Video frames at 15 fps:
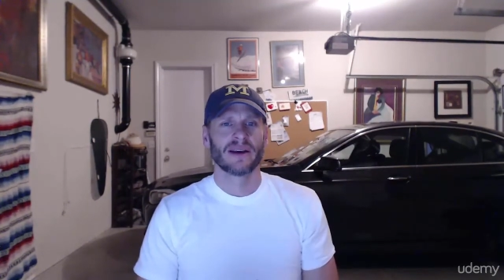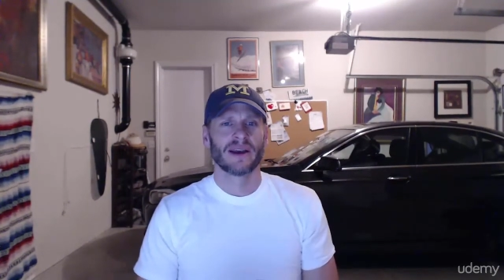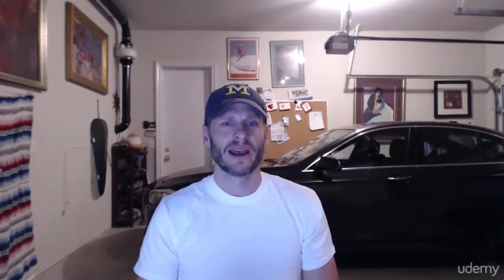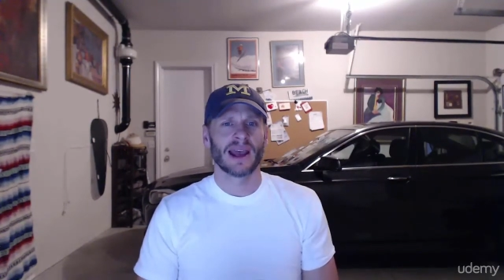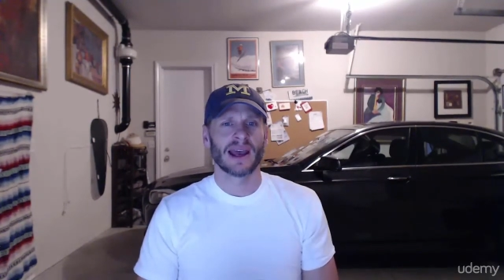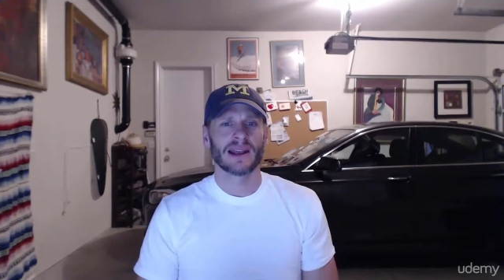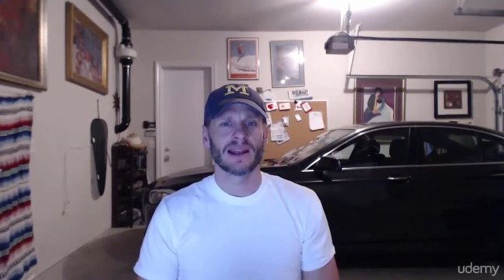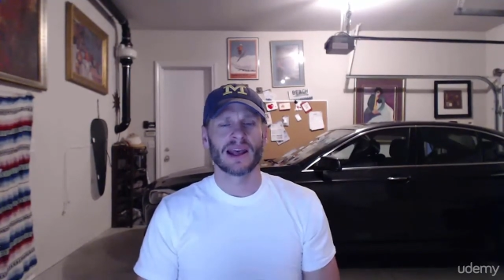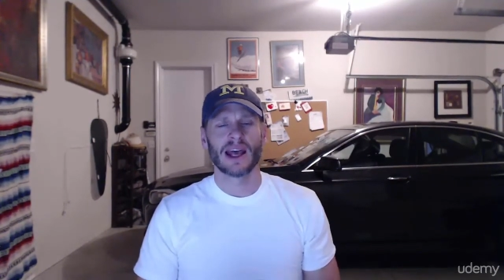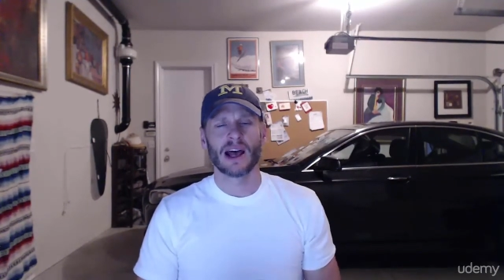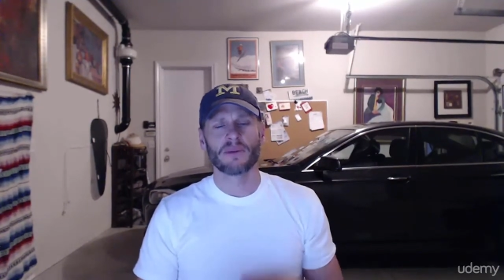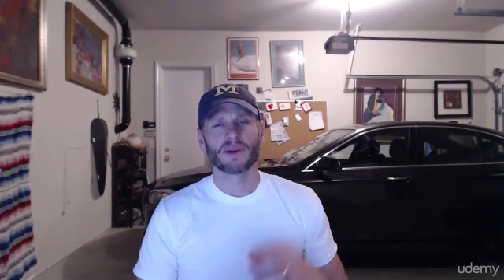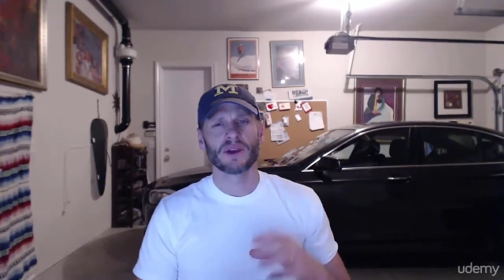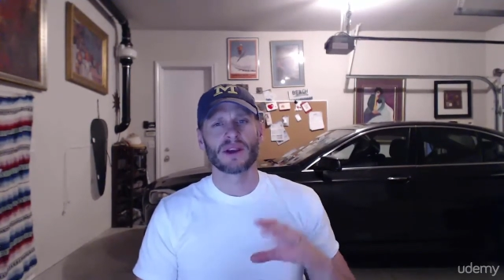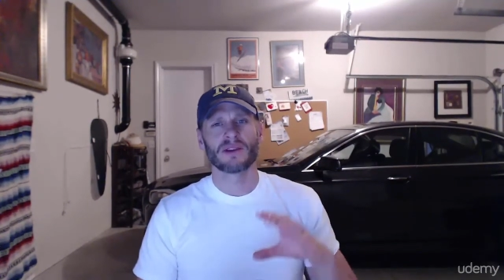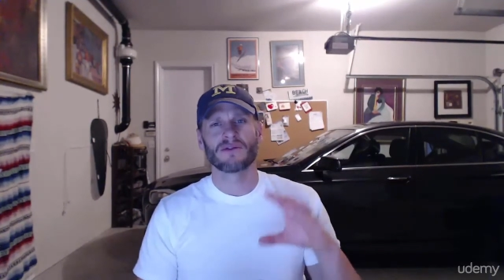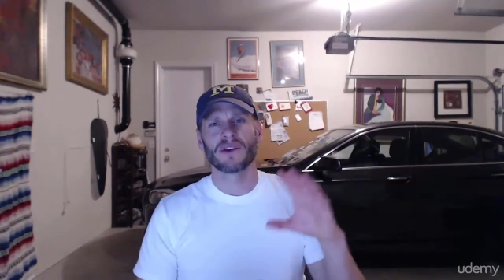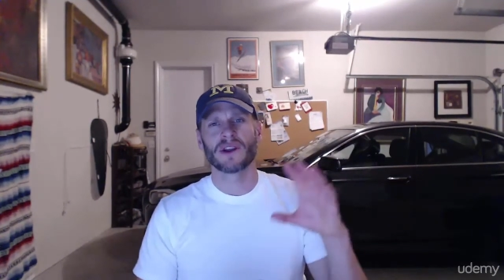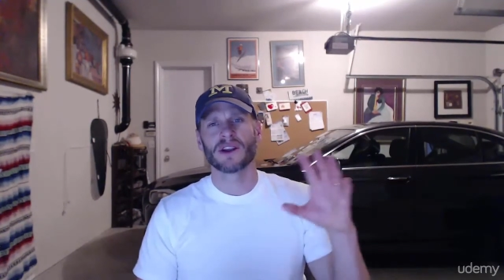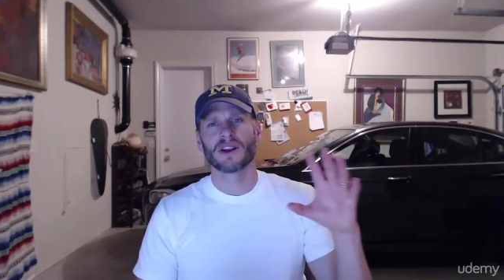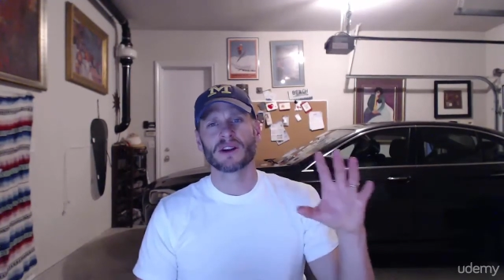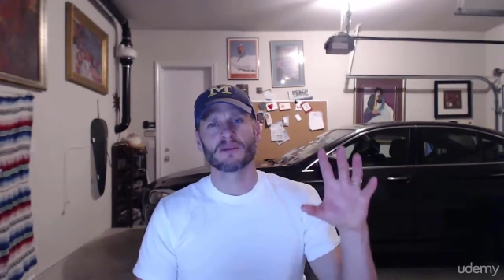and help you
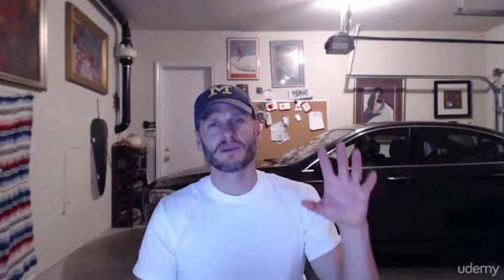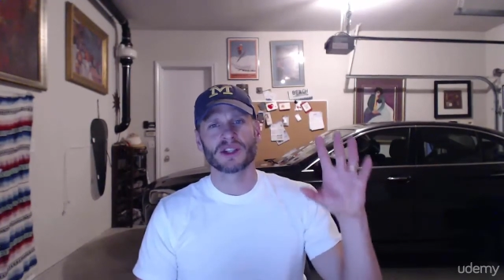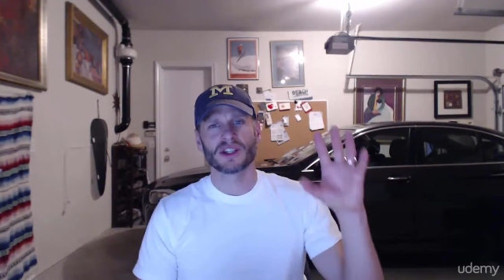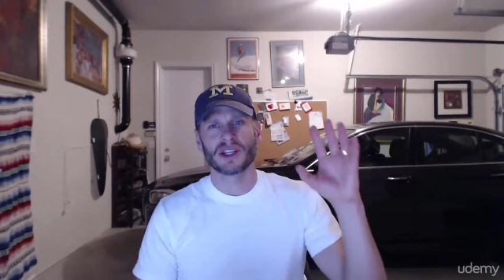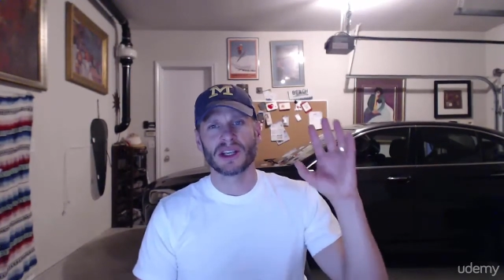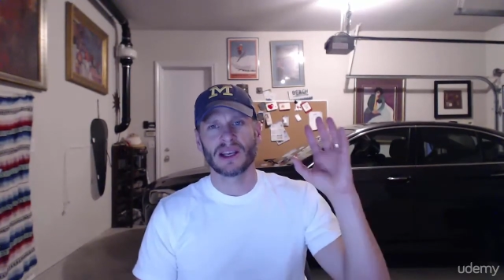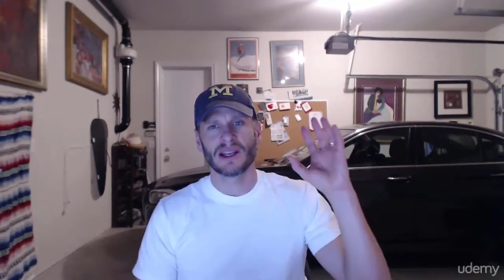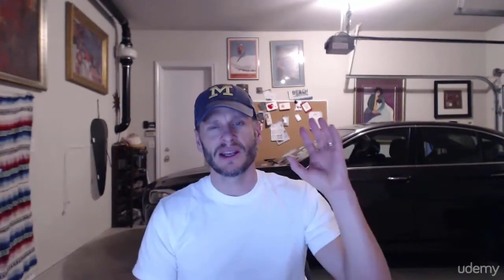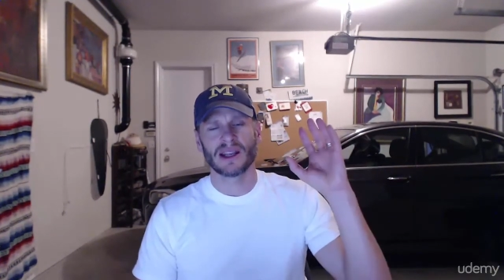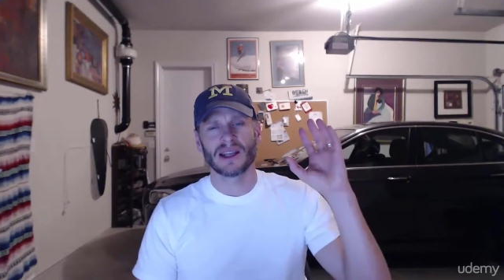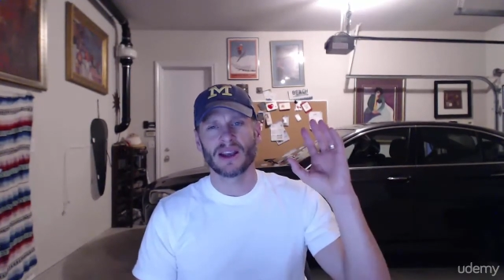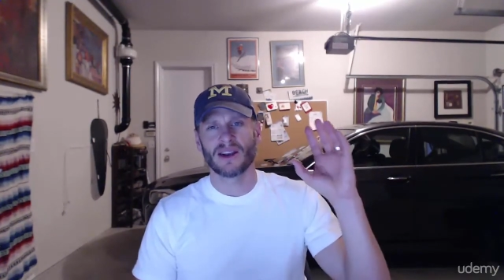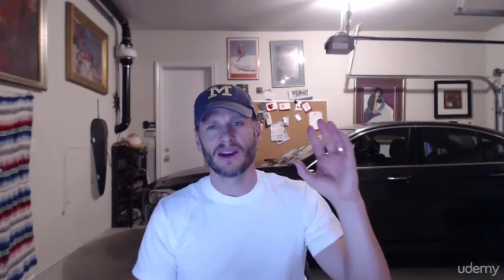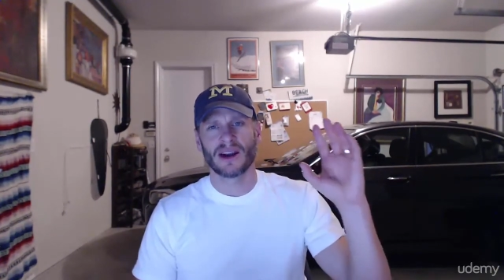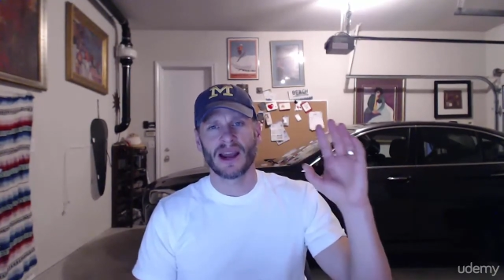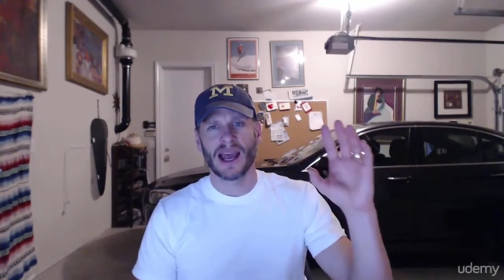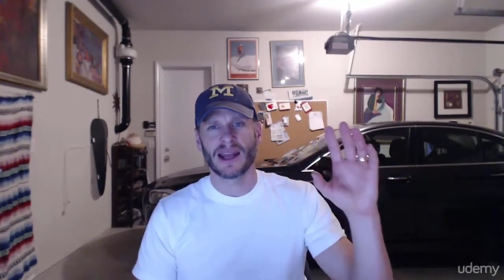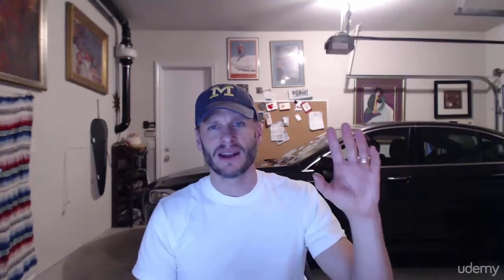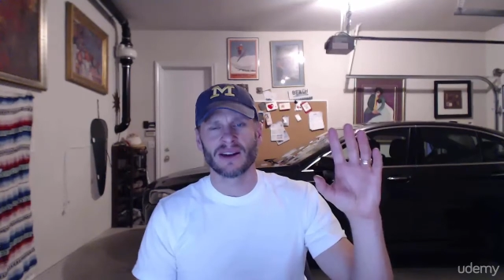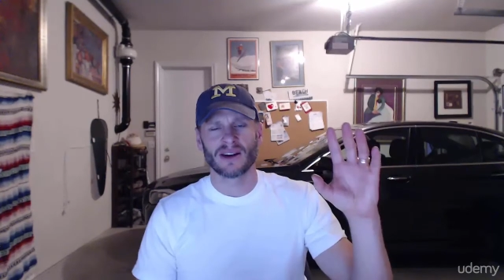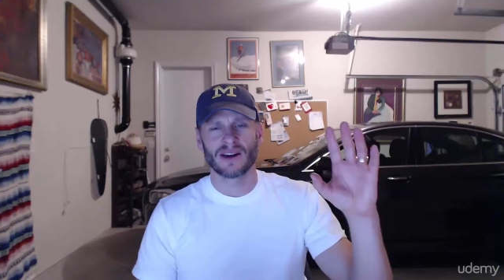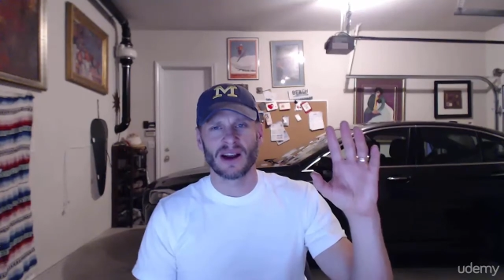configure your machine and get your
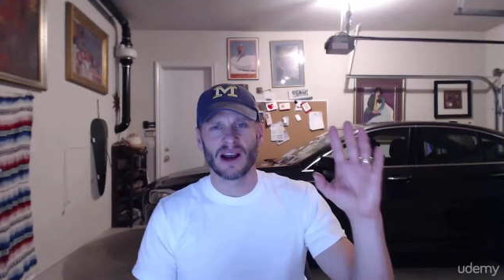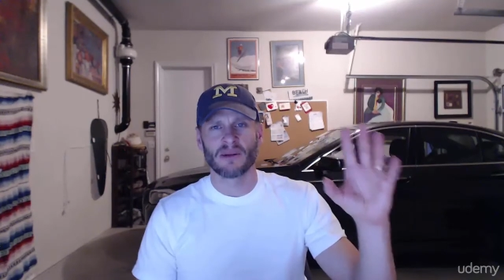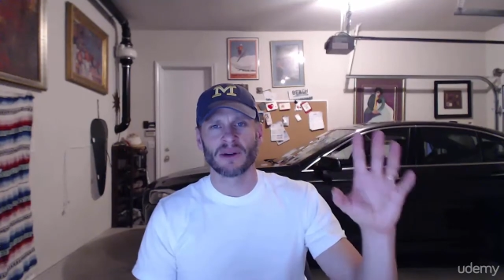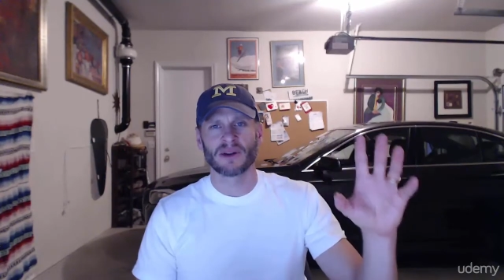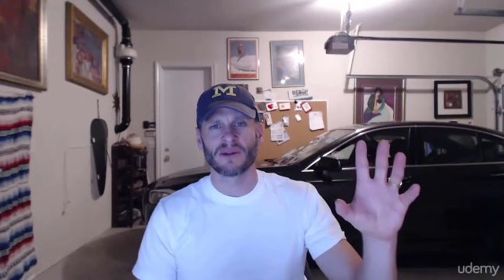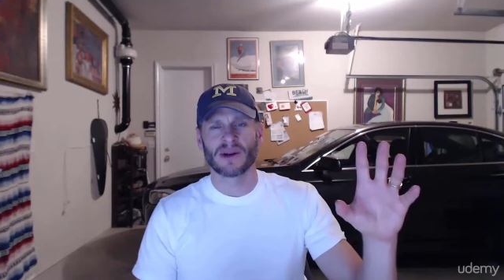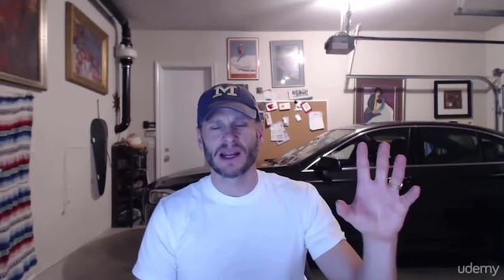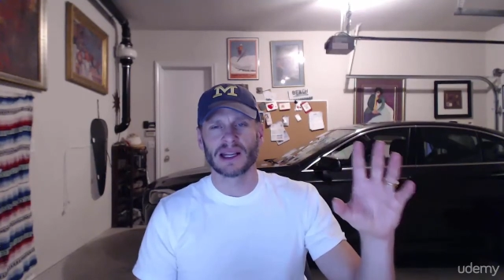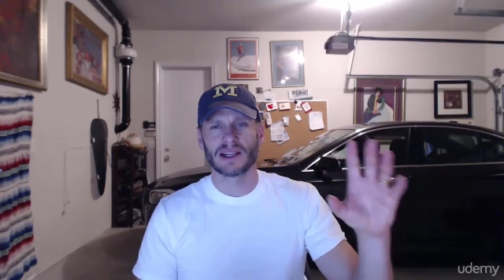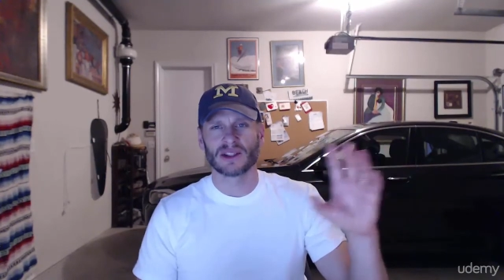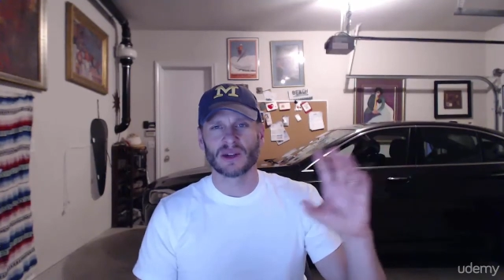editor up and running.